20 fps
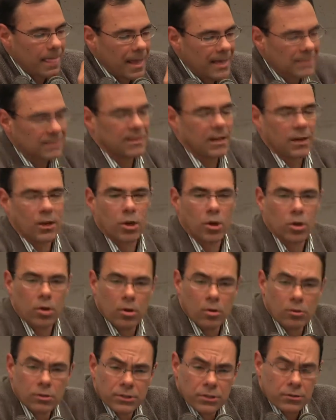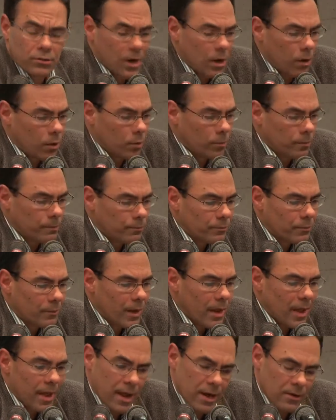as a cultural
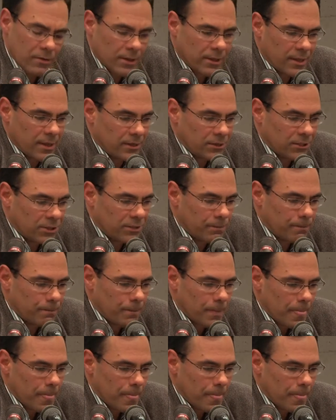heritage